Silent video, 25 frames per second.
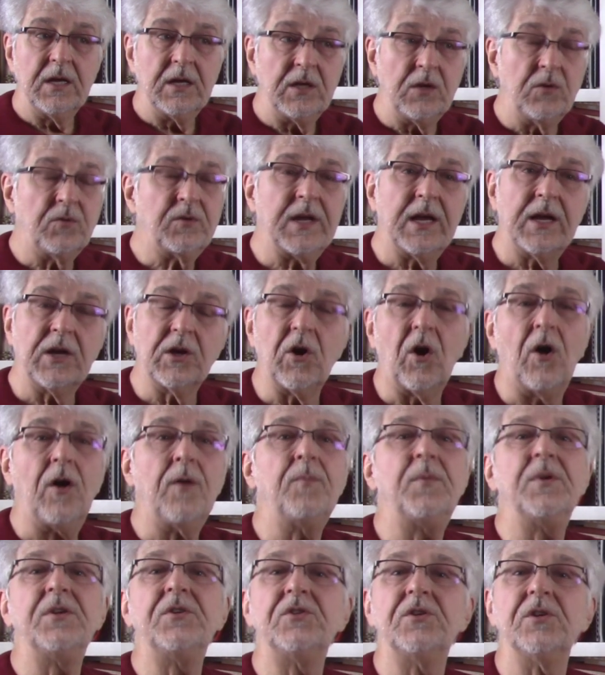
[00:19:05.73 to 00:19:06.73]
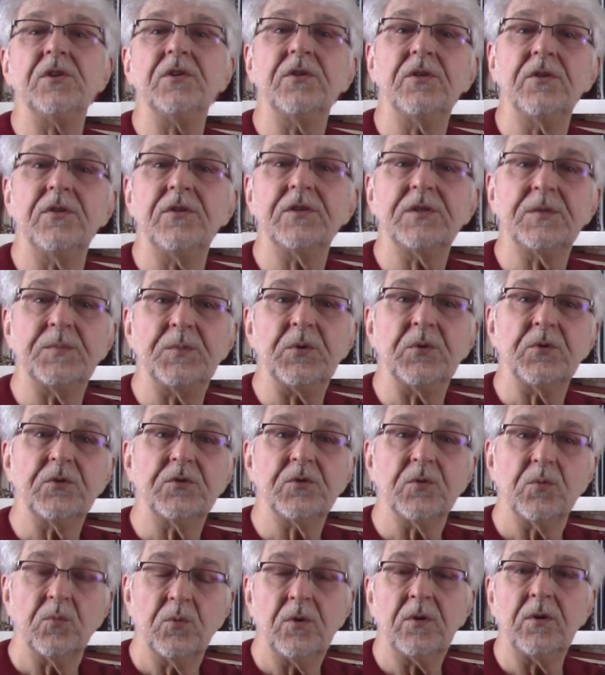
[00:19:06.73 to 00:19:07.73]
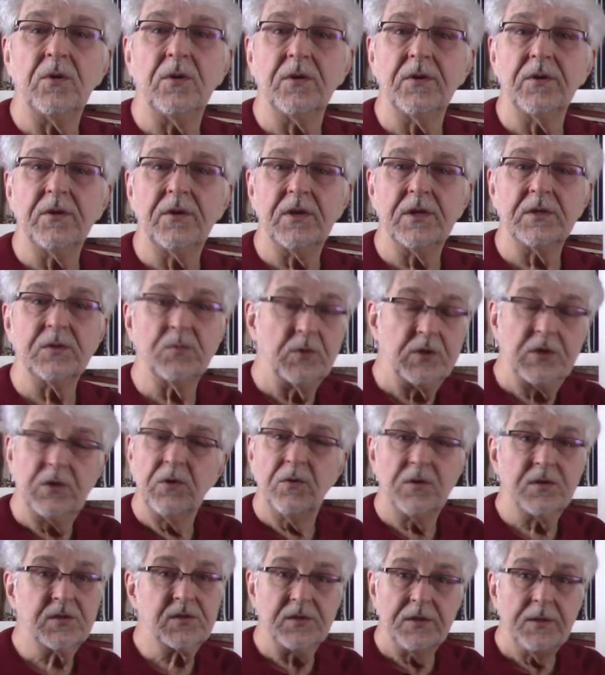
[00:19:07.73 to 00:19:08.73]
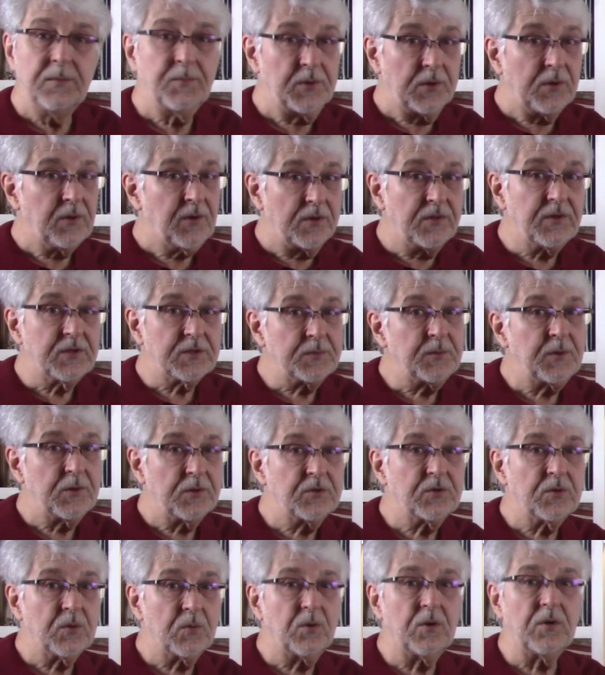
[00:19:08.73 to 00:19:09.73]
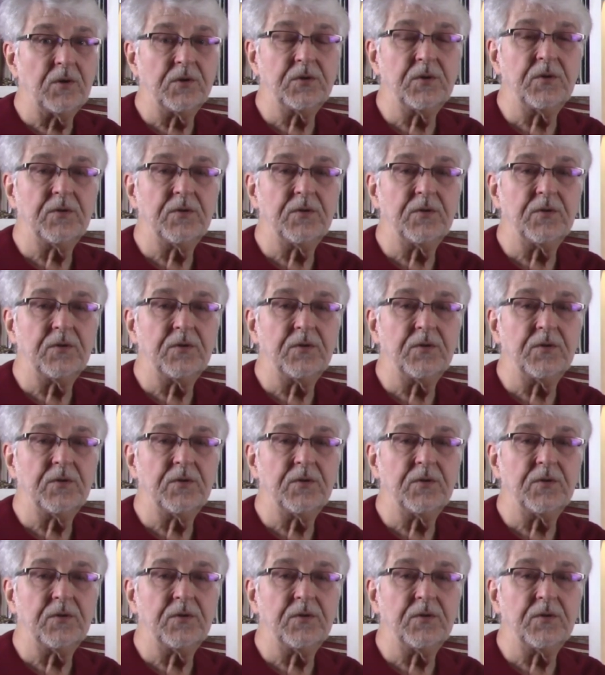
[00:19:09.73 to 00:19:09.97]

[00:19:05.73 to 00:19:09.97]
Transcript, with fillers: you take garbage into the spiritual world because when you're asleep, you're in the spiritual world.